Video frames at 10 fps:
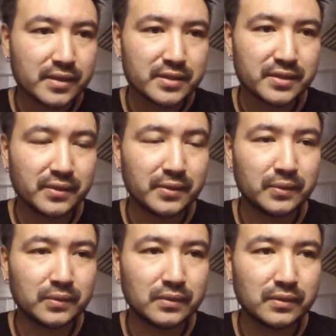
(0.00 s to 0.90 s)

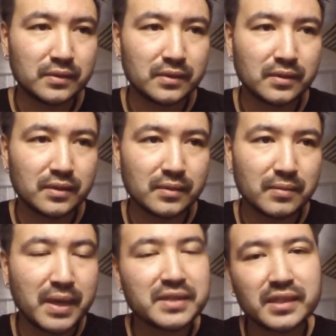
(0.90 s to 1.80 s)
So
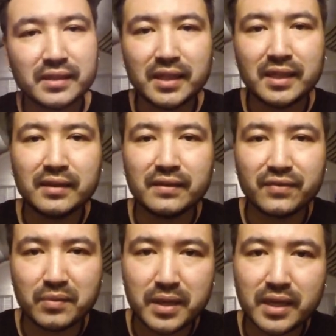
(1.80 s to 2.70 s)
basically,
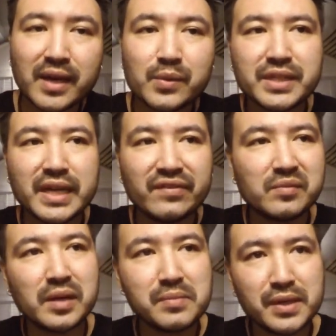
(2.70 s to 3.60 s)
for me, I was
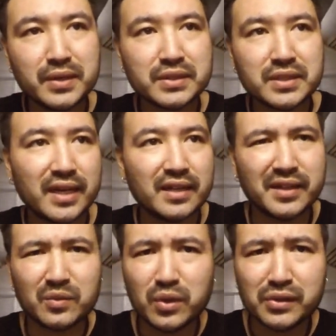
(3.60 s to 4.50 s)
having my meals at
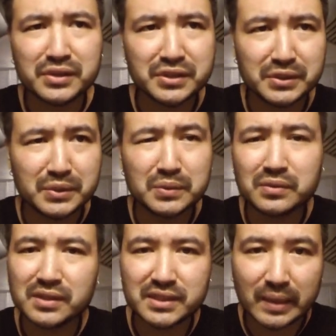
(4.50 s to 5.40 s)
like 1 or 2,
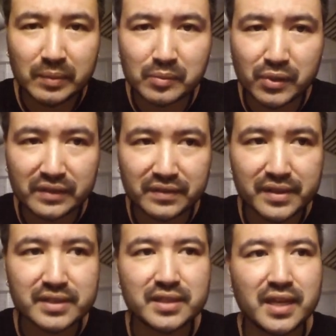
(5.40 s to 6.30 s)
skipping
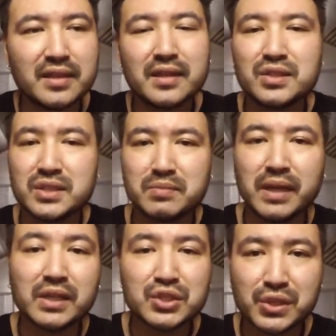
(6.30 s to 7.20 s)
breakfast, and then just
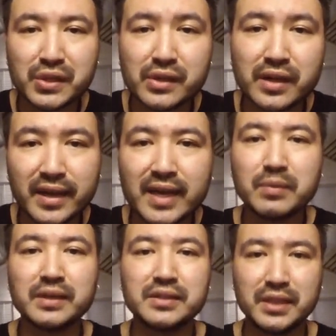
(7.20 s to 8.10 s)
making sure I
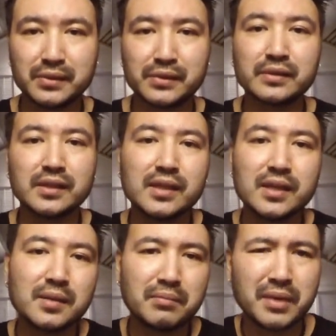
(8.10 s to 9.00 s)
had my dinner
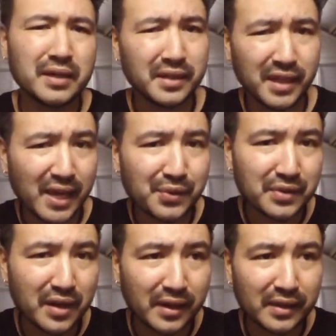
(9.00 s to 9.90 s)
by like 8 or
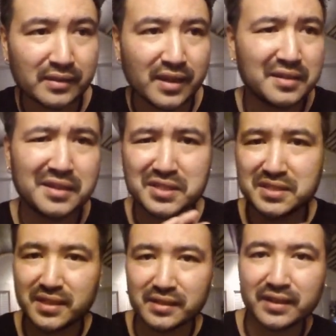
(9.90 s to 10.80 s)
9, and then
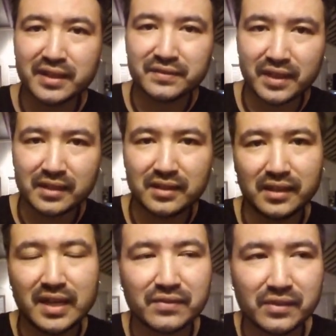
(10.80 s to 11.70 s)
just cutting off
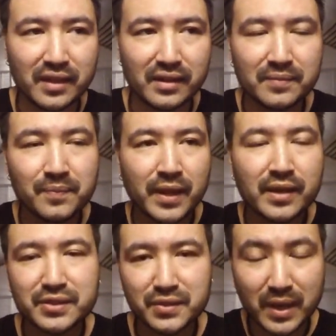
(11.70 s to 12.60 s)
anything after that.
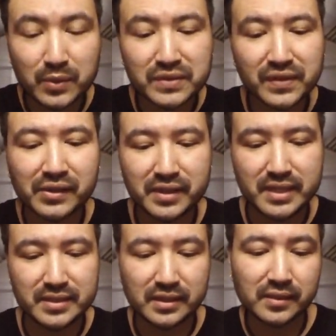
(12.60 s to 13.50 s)
So that was very
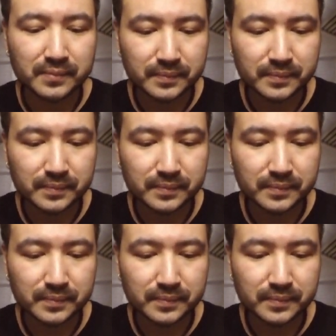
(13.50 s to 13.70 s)
easy.